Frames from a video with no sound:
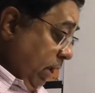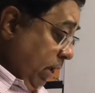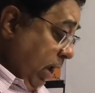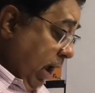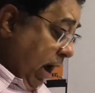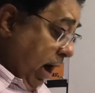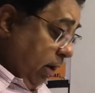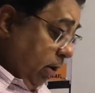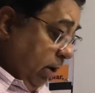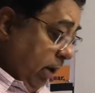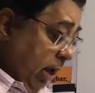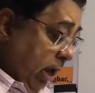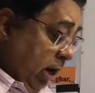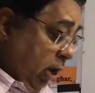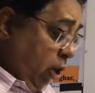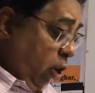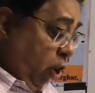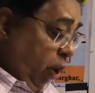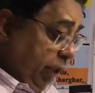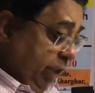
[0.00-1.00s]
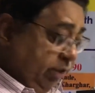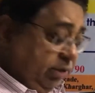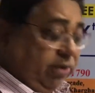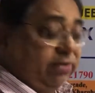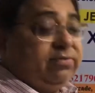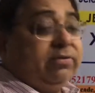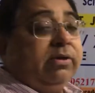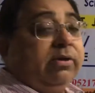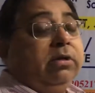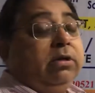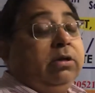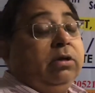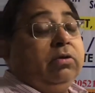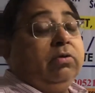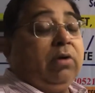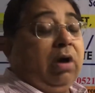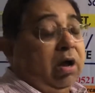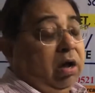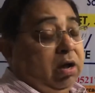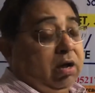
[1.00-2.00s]
And alloys
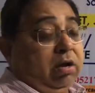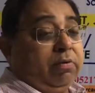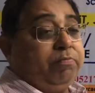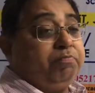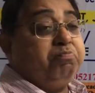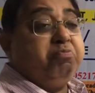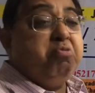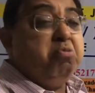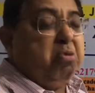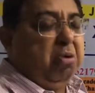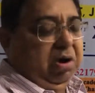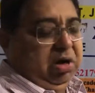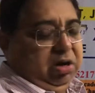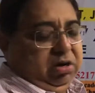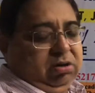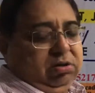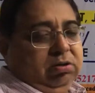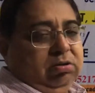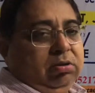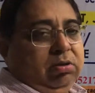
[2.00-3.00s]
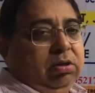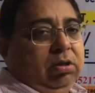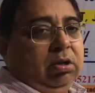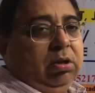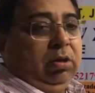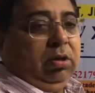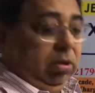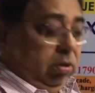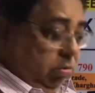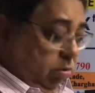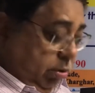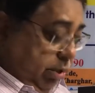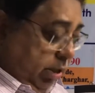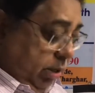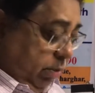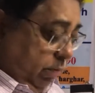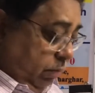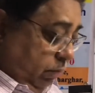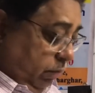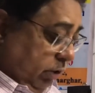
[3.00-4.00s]
are poor.
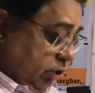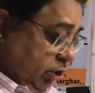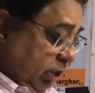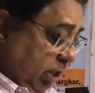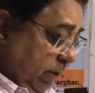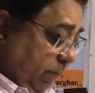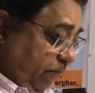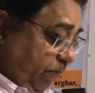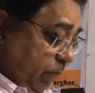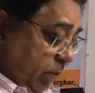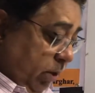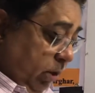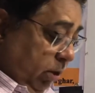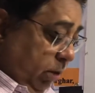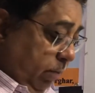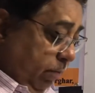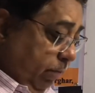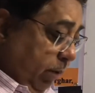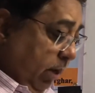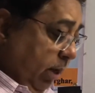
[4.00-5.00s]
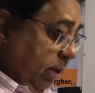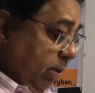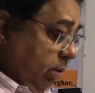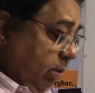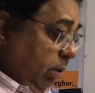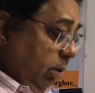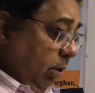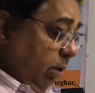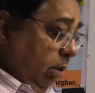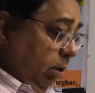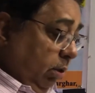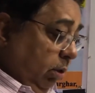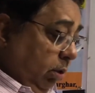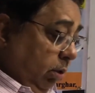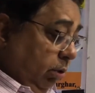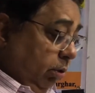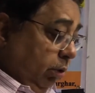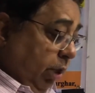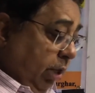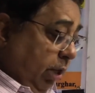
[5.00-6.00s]
Okay, we see. But
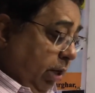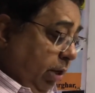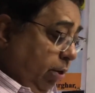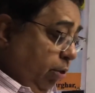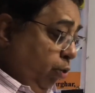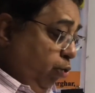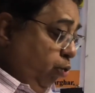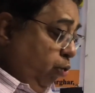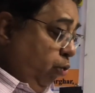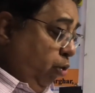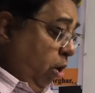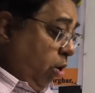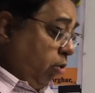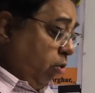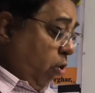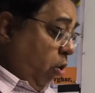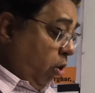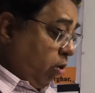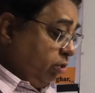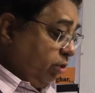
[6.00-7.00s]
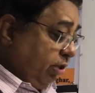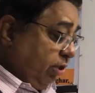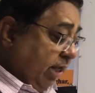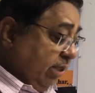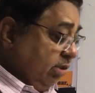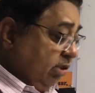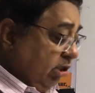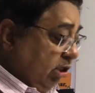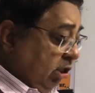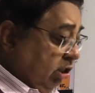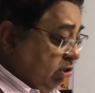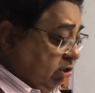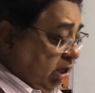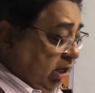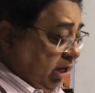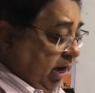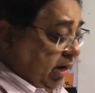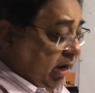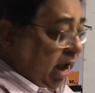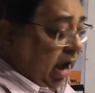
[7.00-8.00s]
they do not oxidize
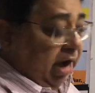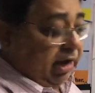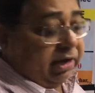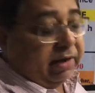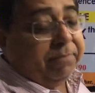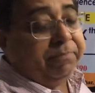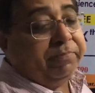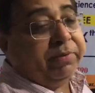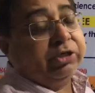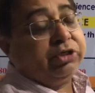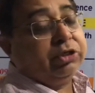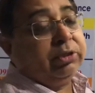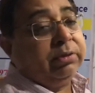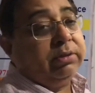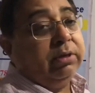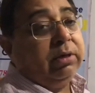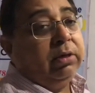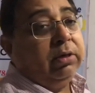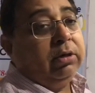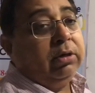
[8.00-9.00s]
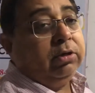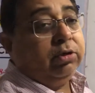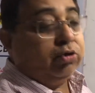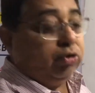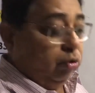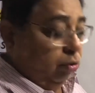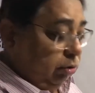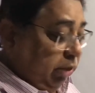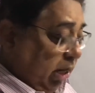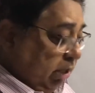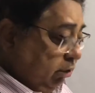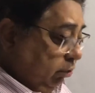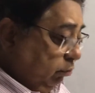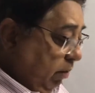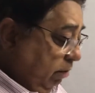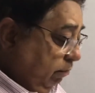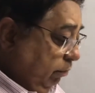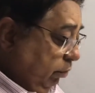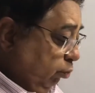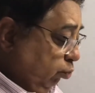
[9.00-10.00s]
easily at high temperature. So that is
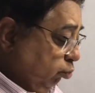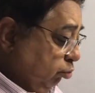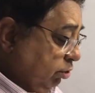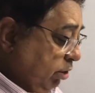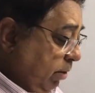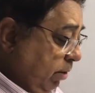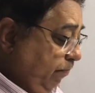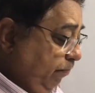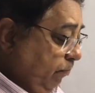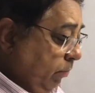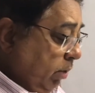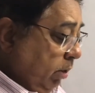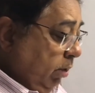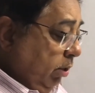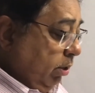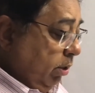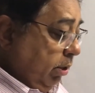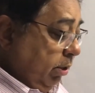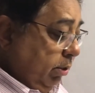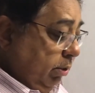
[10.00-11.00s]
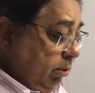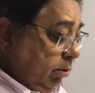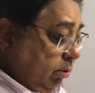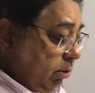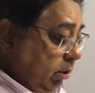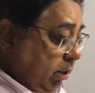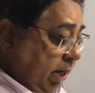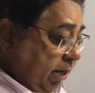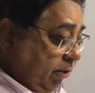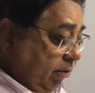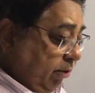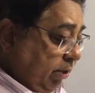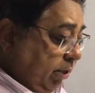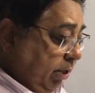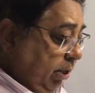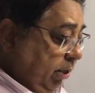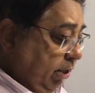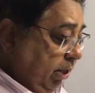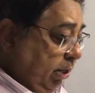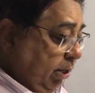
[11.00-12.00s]
why we use them in electric
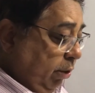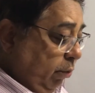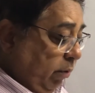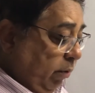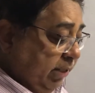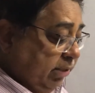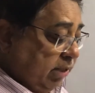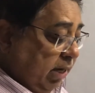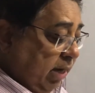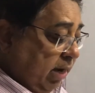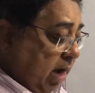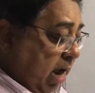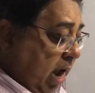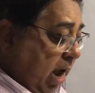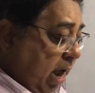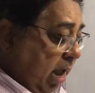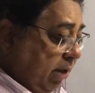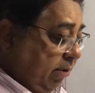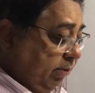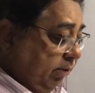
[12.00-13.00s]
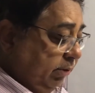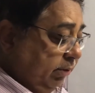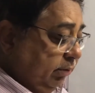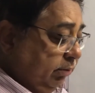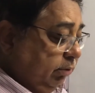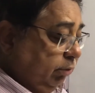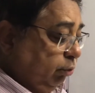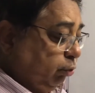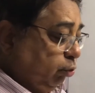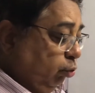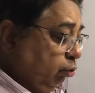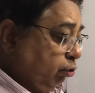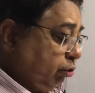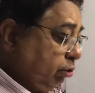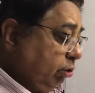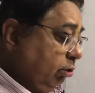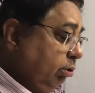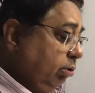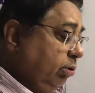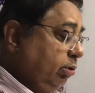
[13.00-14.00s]
heating device like iron,
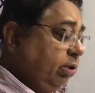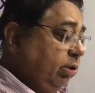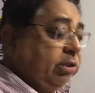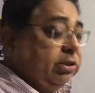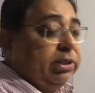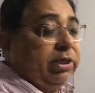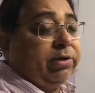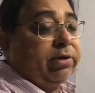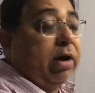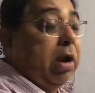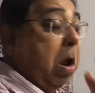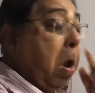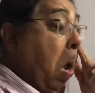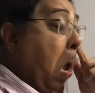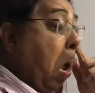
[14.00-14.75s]
toasters, etc.